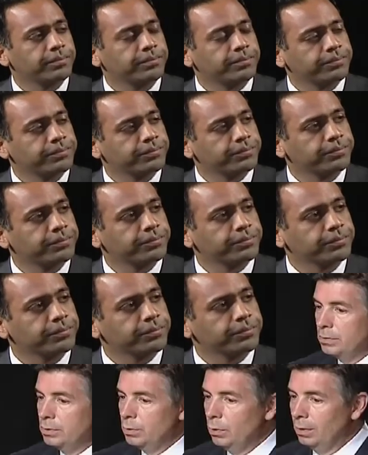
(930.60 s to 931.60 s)
And Lori, I know
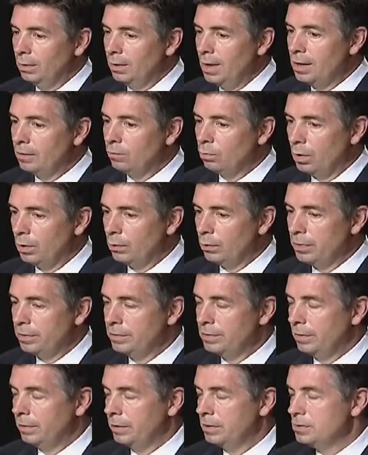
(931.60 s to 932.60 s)
you do a lot of work with
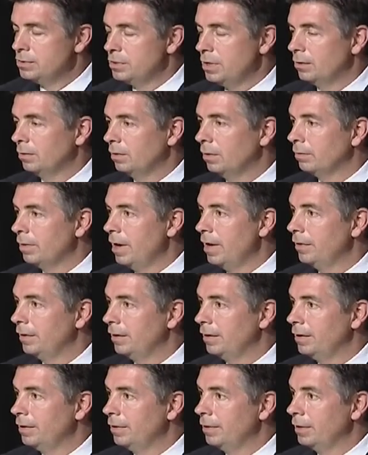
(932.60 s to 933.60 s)
attorneys general around the,
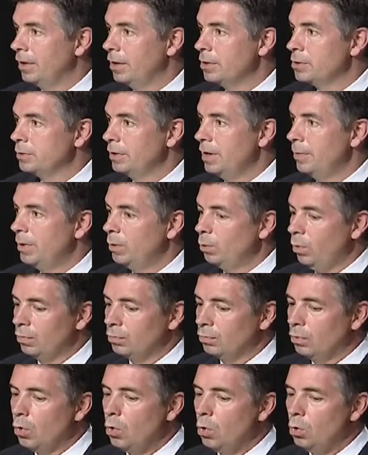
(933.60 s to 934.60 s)
the country. I mean,
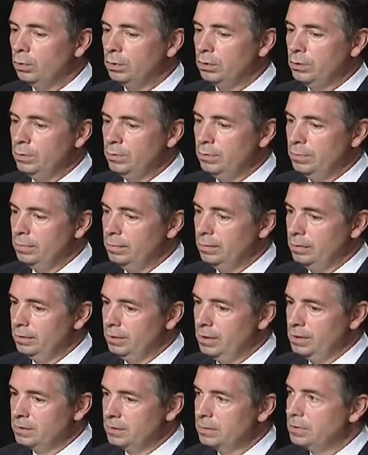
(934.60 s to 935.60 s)
what role do
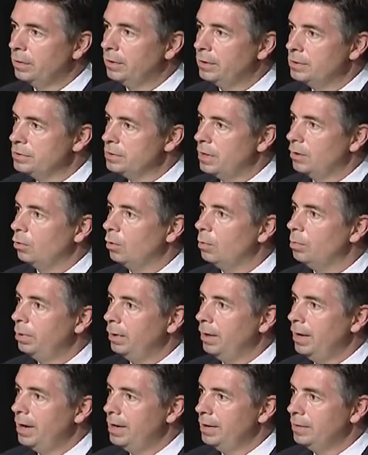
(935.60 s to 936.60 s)
these attorneys general
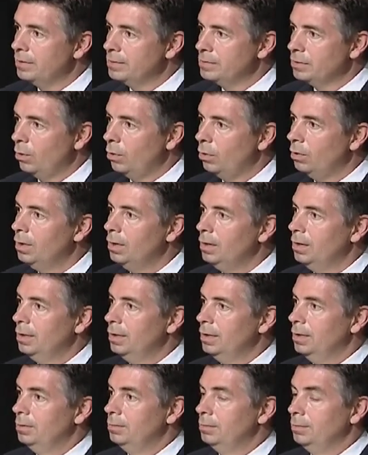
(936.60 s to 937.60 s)
play in this whole
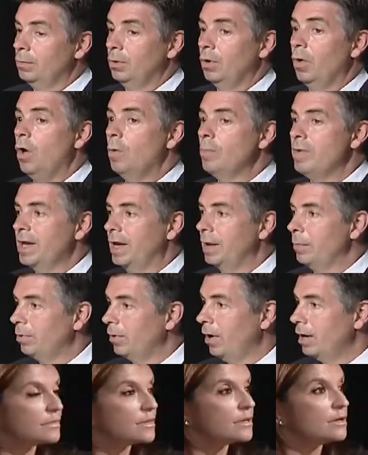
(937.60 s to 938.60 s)
lawmaking
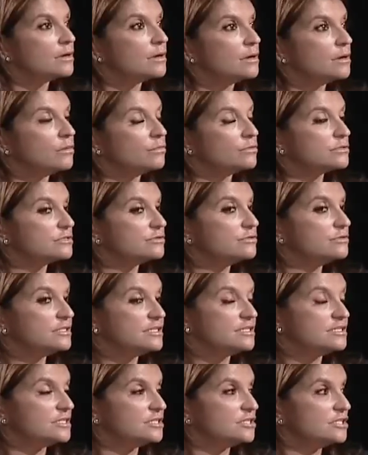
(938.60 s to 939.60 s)
process? Well, certainly,
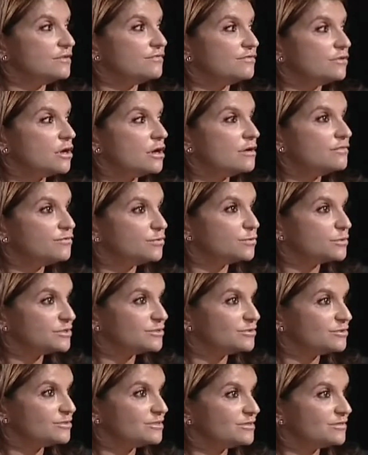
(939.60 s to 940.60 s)
as the chief law
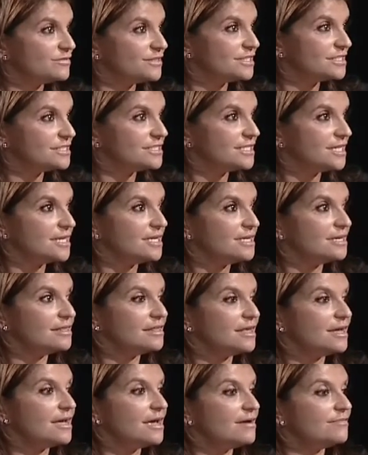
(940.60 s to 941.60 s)
enforcers of the state,
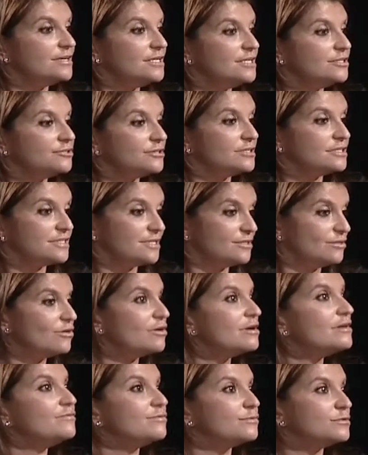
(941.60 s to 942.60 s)
they have an interest in
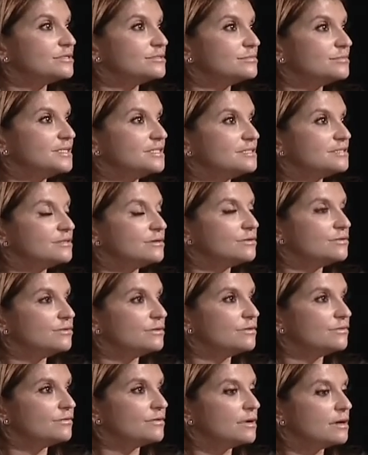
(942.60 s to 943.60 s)
law enforcement.
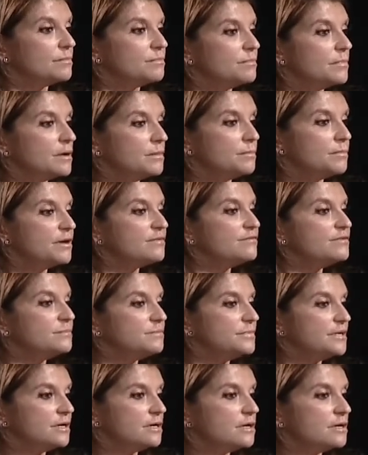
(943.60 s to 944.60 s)
So, uh, above
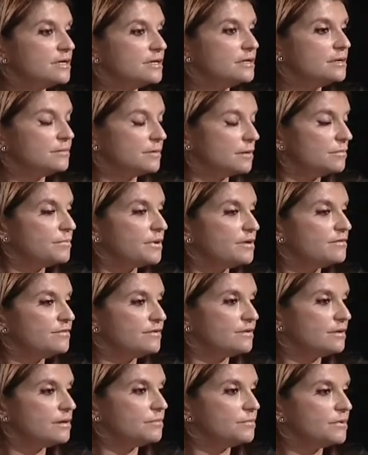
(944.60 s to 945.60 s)
and beyond,
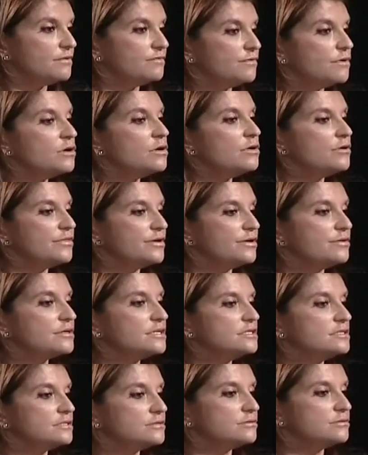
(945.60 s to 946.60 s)
above above all, they are
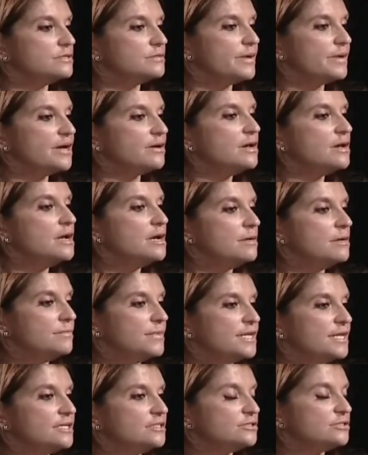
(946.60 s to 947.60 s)
concerned about
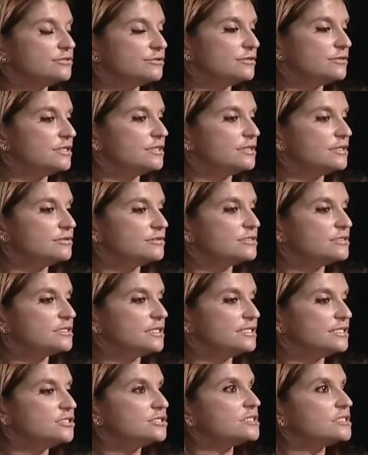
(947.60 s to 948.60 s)
making sure that there's
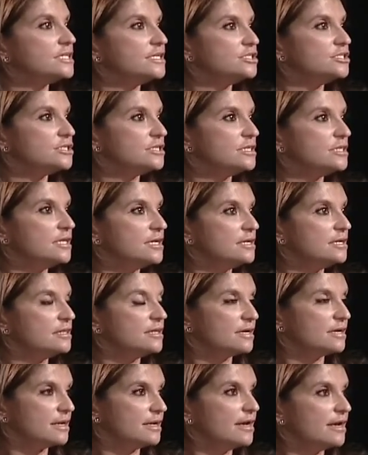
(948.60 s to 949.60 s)
legislation that
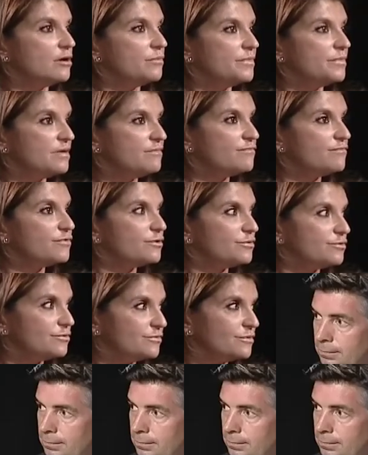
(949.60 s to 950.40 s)
that can help them further